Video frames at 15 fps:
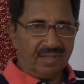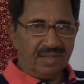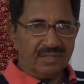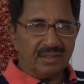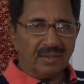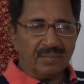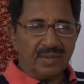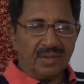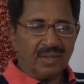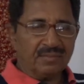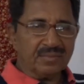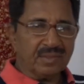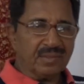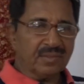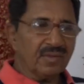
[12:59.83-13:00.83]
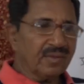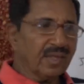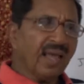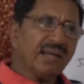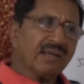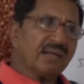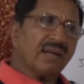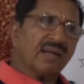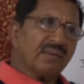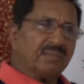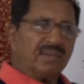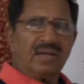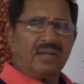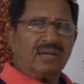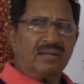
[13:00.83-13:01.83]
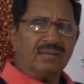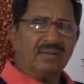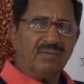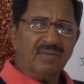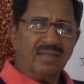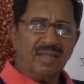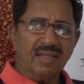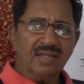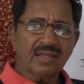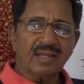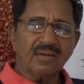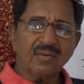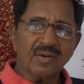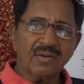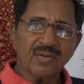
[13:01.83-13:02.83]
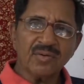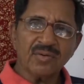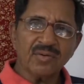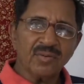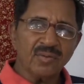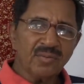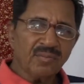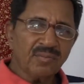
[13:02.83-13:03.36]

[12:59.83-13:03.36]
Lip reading: Somebody comes and says, Jack drank milk. Then what will you do?